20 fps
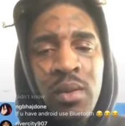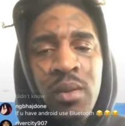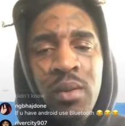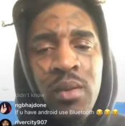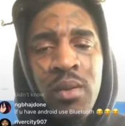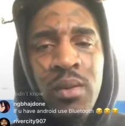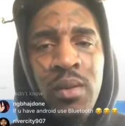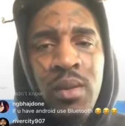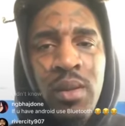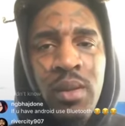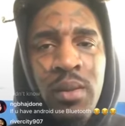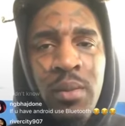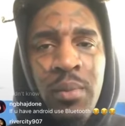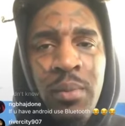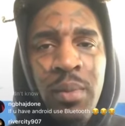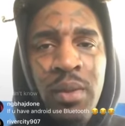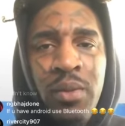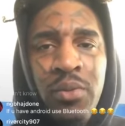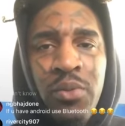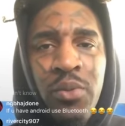And
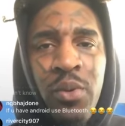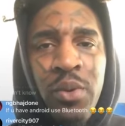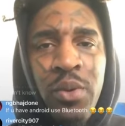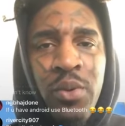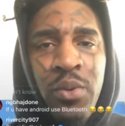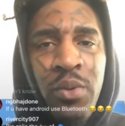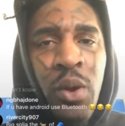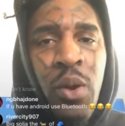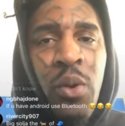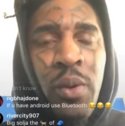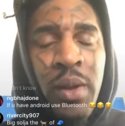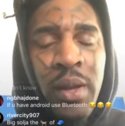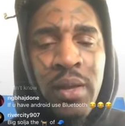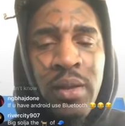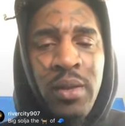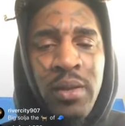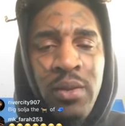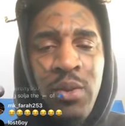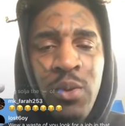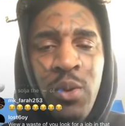before you know it,
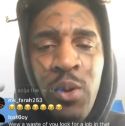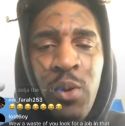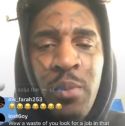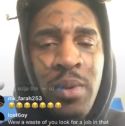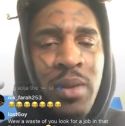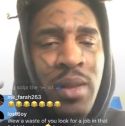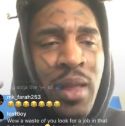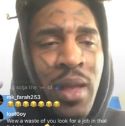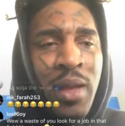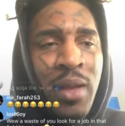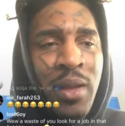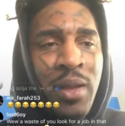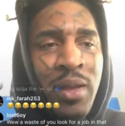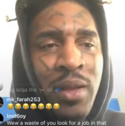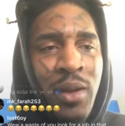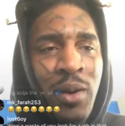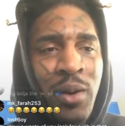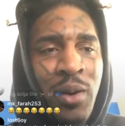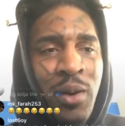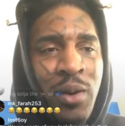you gonna be like,
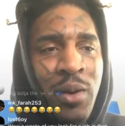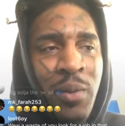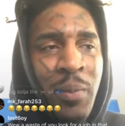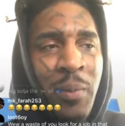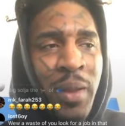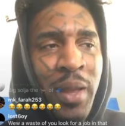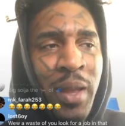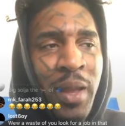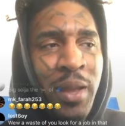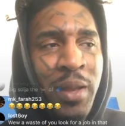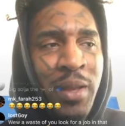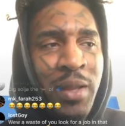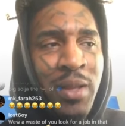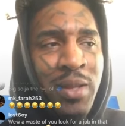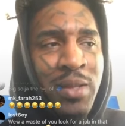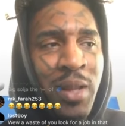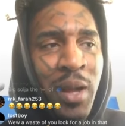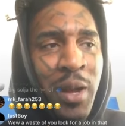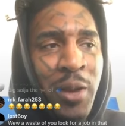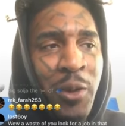oh man, he's
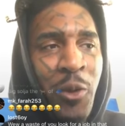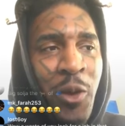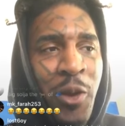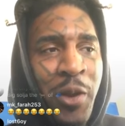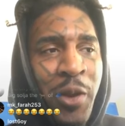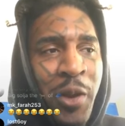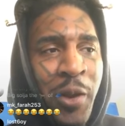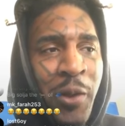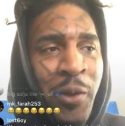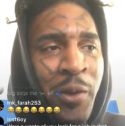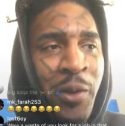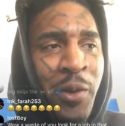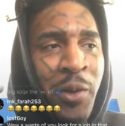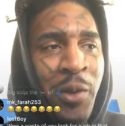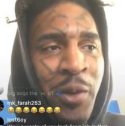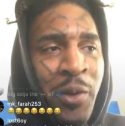not on here.